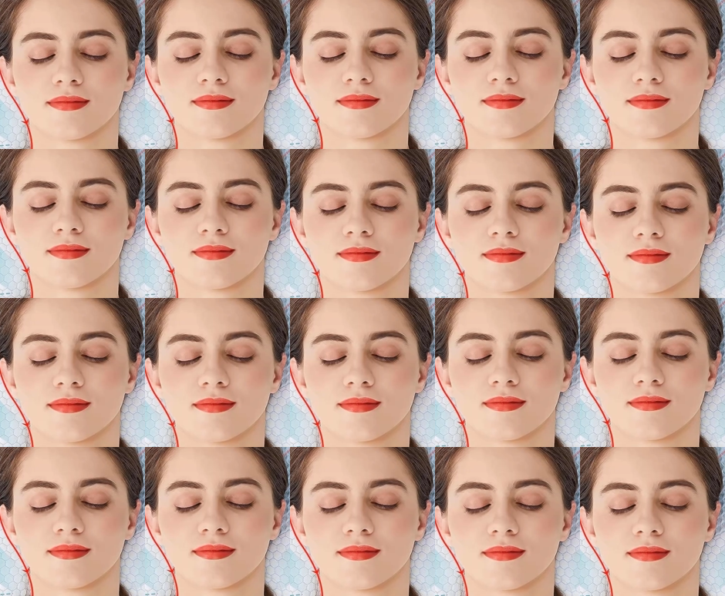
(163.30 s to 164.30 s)

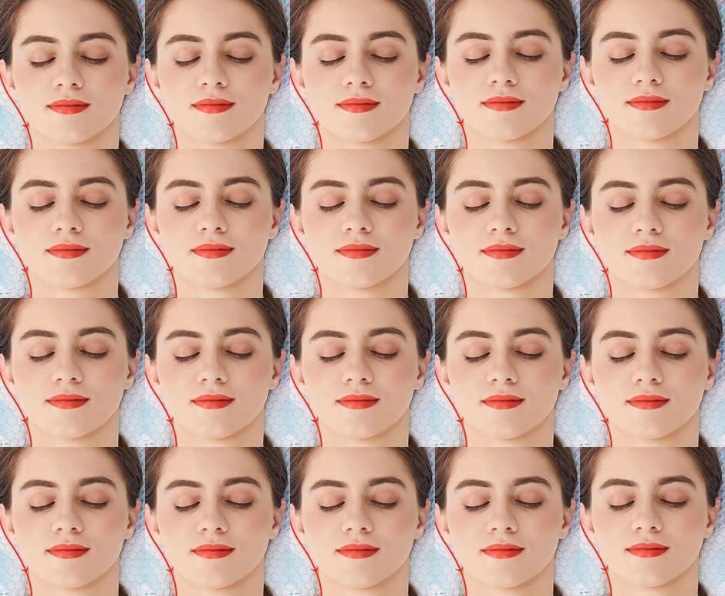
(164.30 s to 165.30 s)

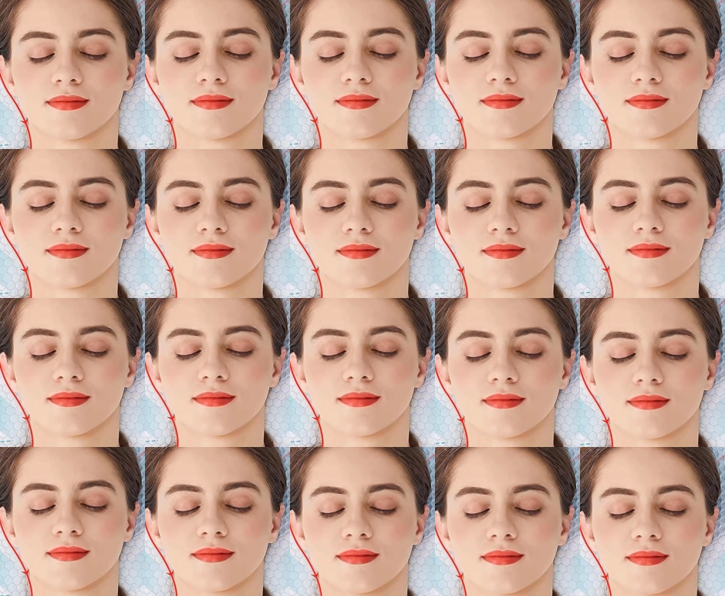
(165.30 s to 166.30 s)

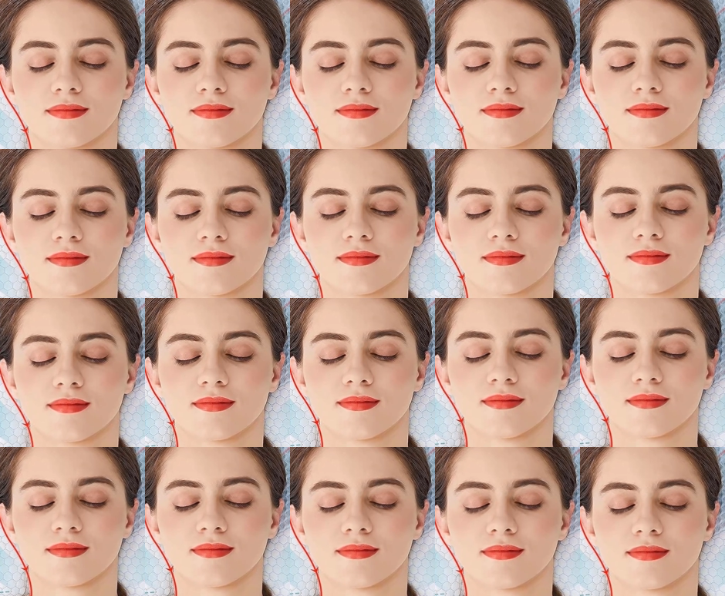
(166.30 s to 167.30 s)

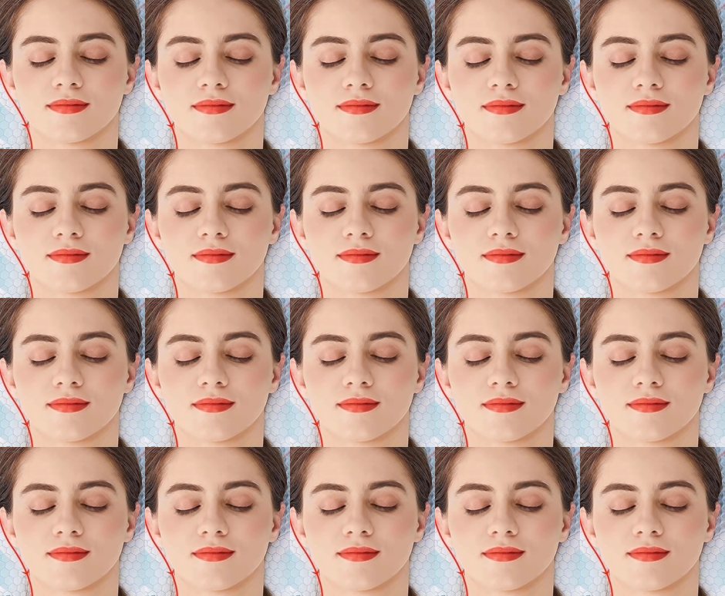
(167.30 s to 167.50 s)
(no one is talking)